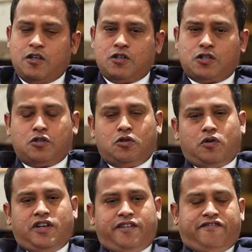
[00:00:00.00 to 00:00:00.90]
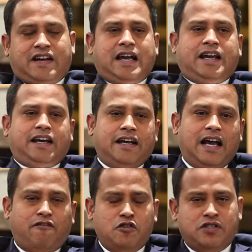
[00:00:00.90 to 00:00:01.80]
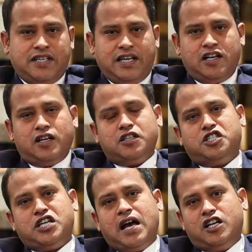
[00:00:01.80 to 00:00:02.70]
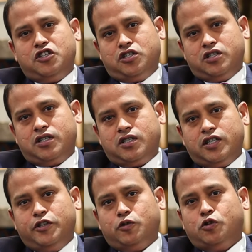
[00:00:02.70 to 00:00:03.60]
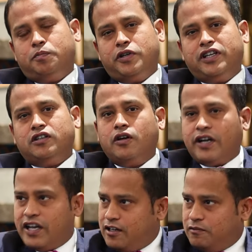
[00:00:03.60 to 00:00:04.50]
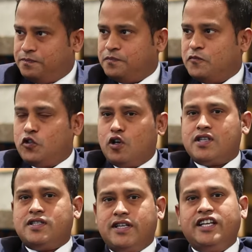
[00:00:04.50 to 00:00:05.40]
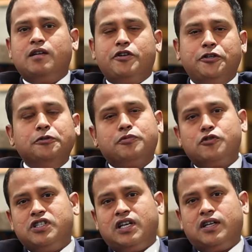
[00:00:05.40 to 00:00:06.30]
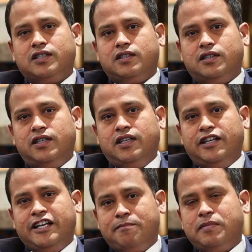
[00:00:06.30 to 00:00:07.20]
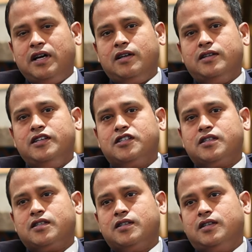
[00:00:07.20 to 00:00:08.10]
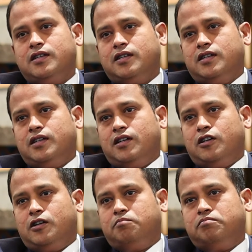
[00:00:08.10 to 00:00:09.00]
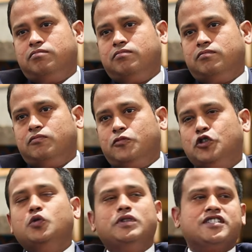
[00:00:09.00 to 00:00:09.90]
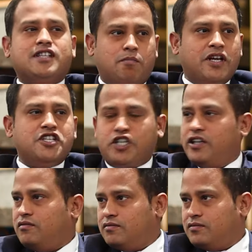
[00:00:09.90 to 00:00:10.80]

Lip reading: So if I have to say a challenges in opening a hotel or setting up a new project in Nepal is to do with the supply chain.